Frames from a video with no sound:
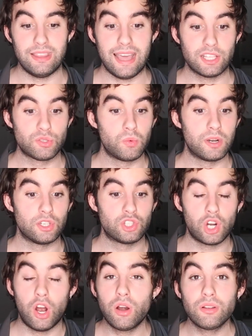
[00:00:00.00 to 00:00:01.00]
and that's where
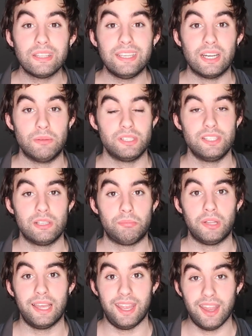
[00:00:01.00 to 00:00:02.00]
Charlie comes into
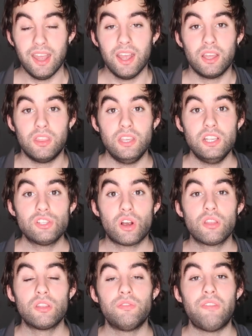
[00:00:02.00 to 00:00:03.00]
play. These
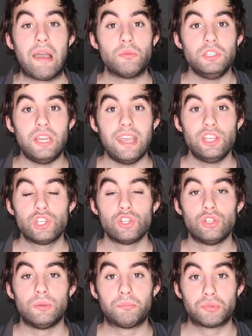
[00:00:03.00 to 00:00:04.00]
are the
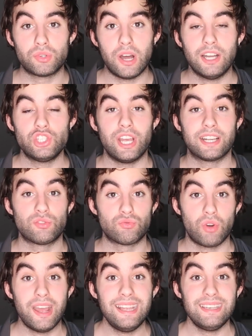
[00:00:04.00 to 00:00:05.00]
foundational projects
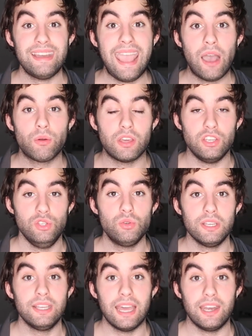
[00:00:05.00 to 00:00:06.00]
right now that you
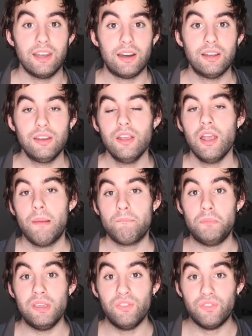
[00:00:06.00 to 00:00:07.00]
can get in on
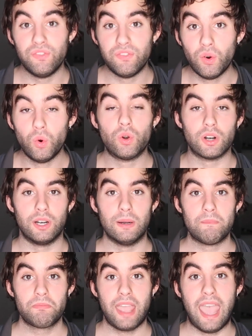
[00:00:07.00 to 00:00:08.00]

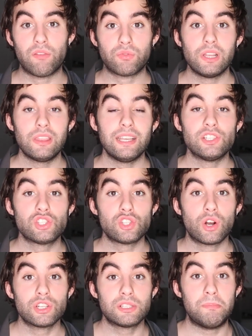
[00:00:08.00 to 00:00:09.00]
before everything
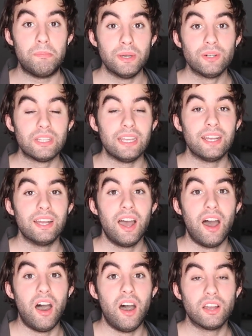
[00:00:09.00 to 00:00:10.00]
starts building
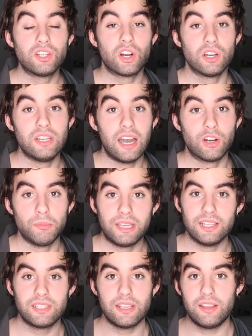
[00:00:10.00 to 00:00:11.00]
on Cardano,
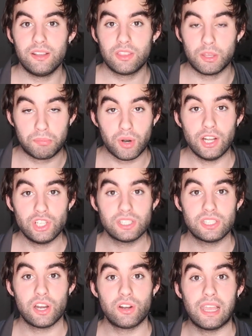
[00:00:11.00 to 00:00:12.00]
because the
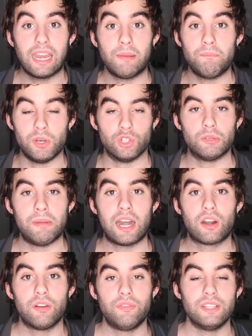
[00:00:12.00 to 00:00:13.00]
projects that are getting built, no
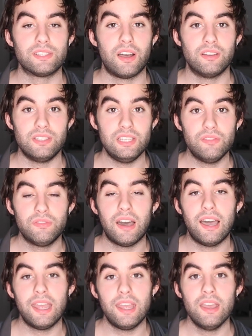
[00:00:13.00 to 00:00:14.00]
matter if it's on
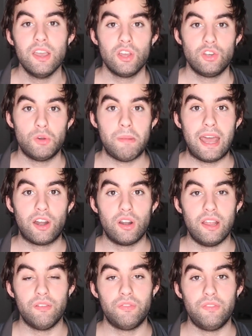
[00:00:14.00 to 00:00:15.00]
DeFi, no matter
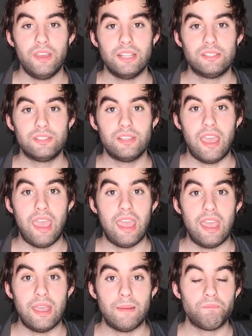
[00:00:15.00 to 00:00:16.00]
if it's
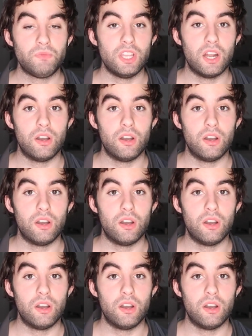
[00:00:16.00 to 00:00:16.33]
an